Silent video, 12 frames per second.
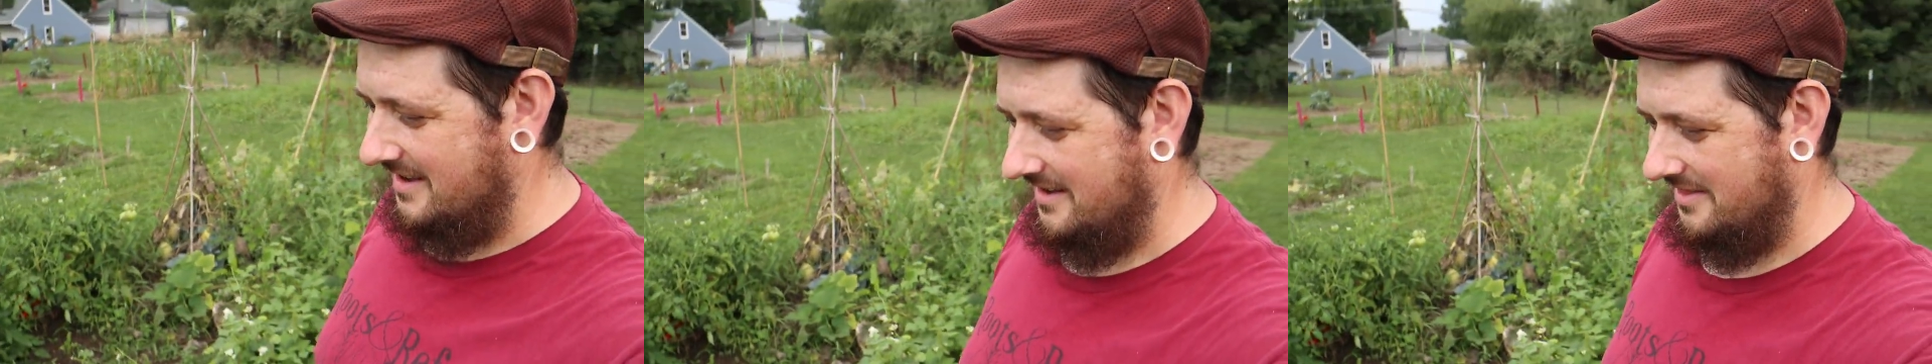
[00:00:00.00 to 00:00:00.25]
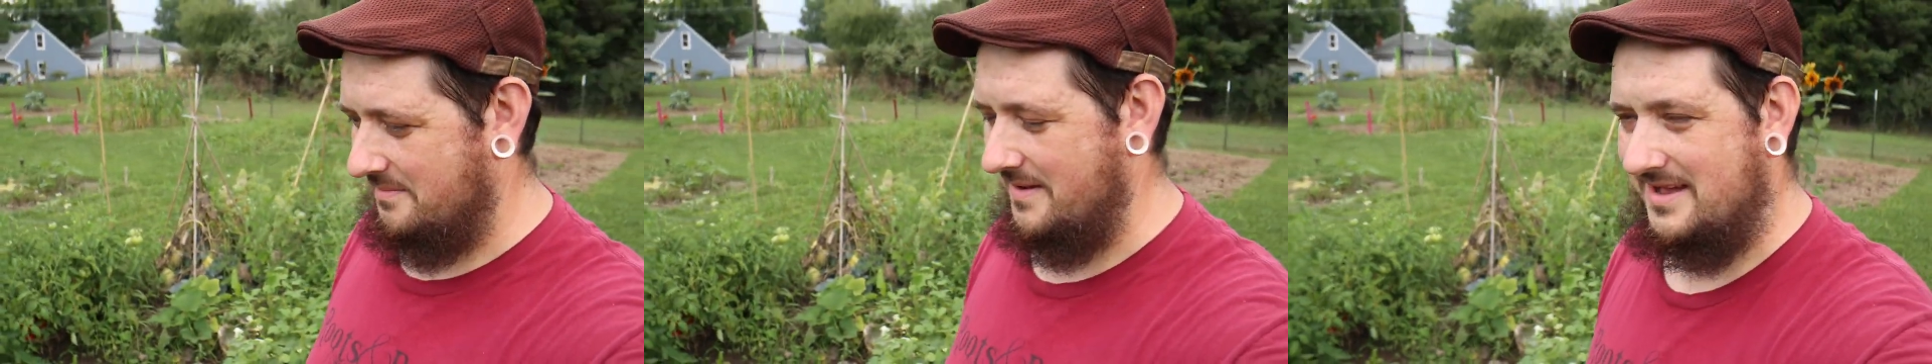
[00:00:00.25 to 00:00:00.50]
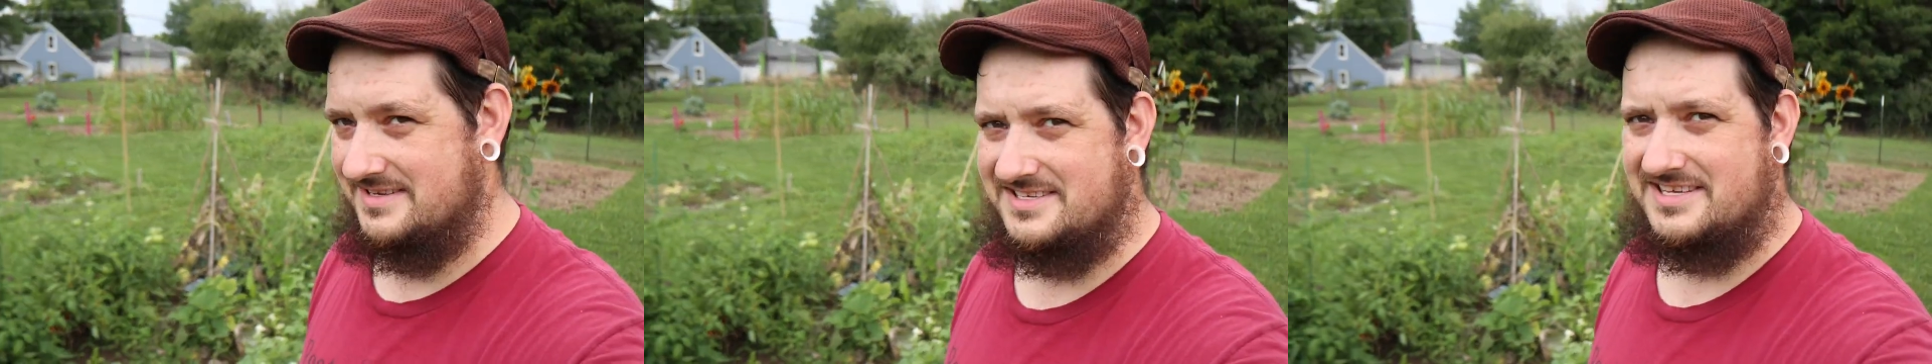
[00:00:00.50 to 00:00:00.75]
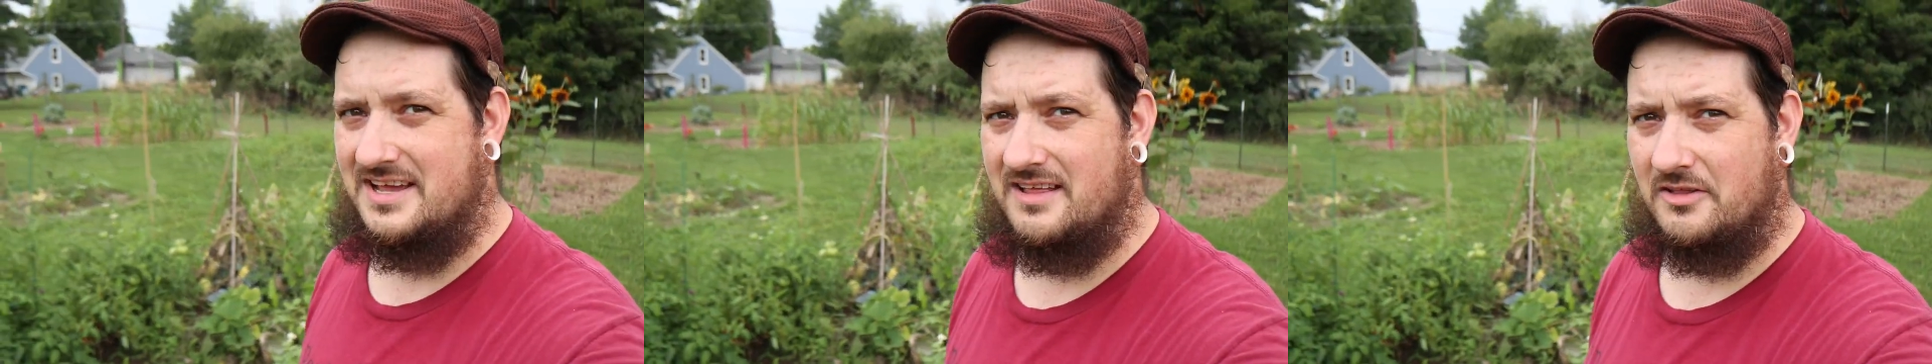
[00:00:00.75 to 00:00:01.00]
the
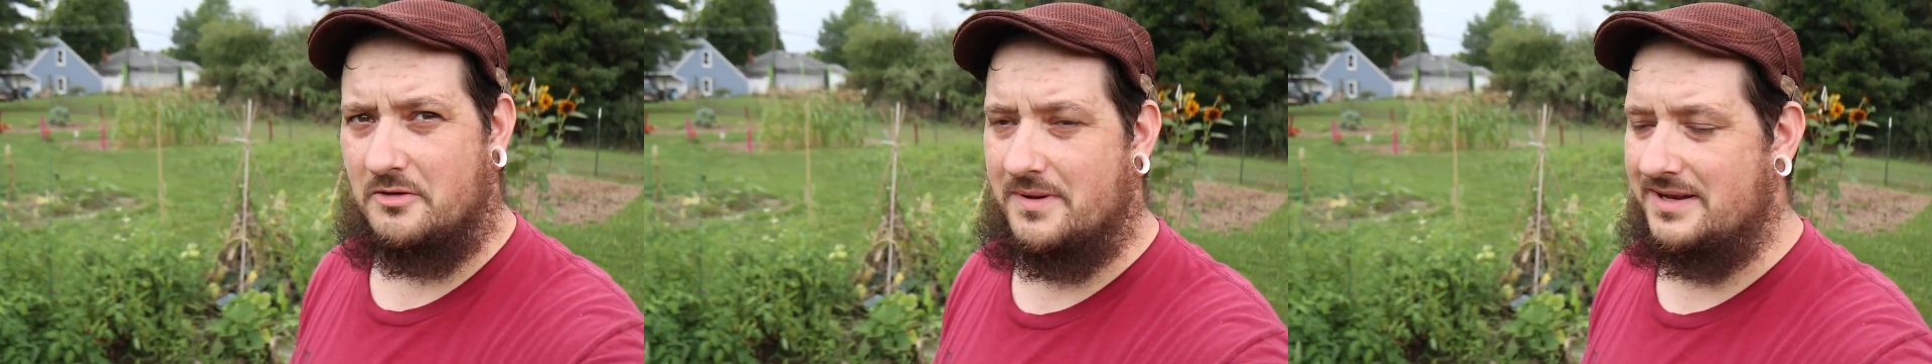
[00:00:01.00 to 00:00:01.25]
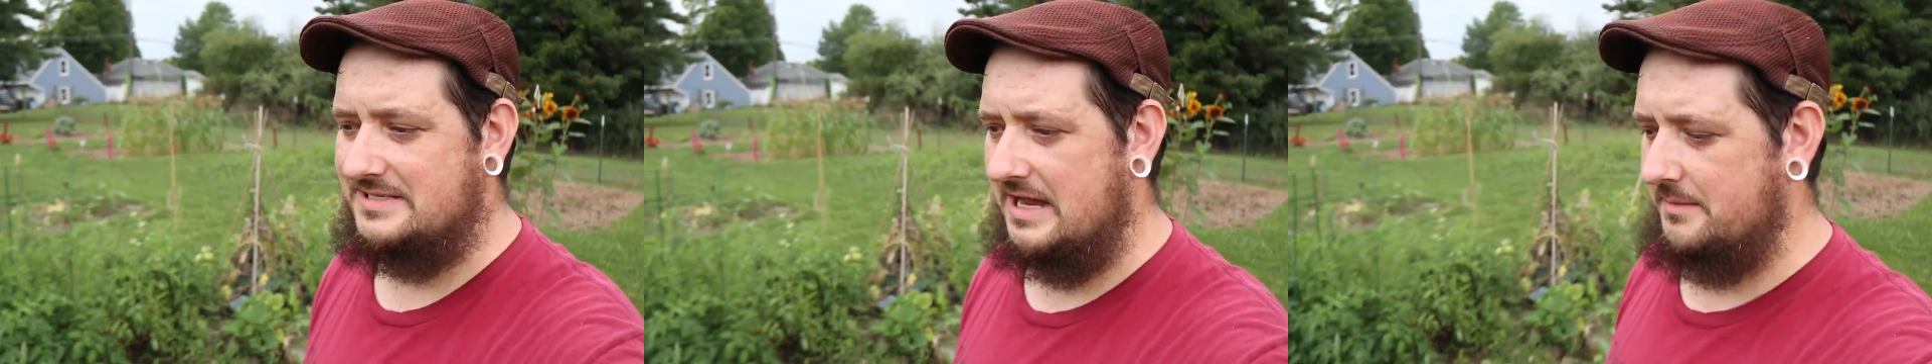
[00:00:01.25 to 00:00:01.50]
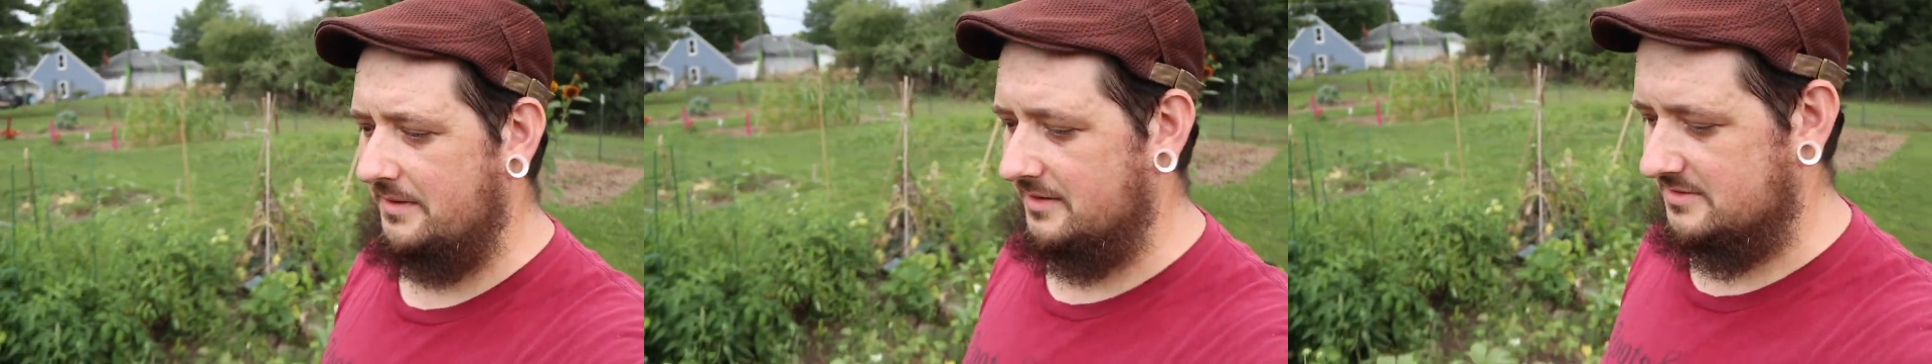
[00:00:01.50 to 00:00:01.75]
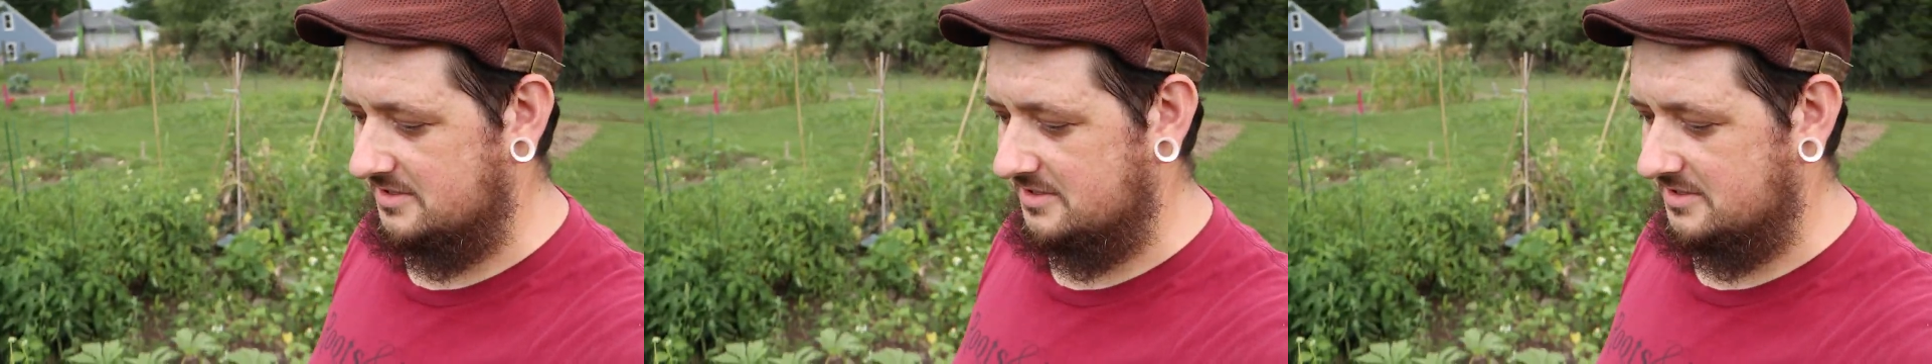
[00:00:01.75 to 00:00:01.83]
past little bit of time here.